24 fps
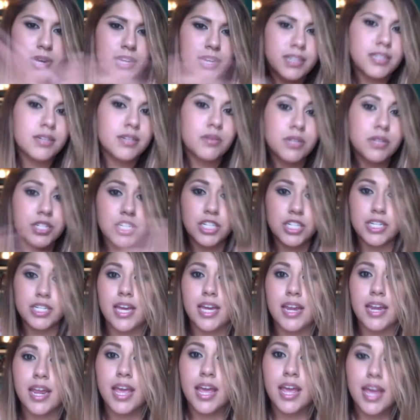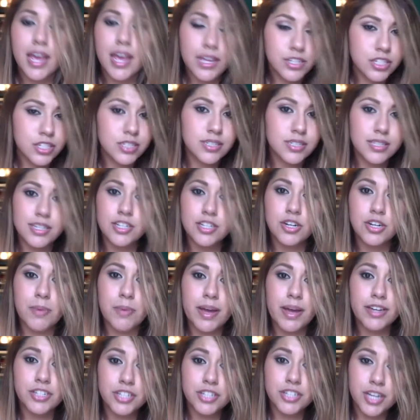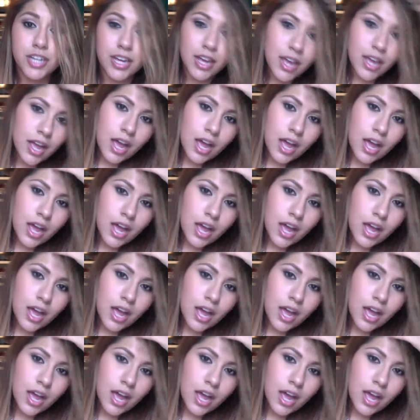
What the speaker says: did what she did, and just did her magic.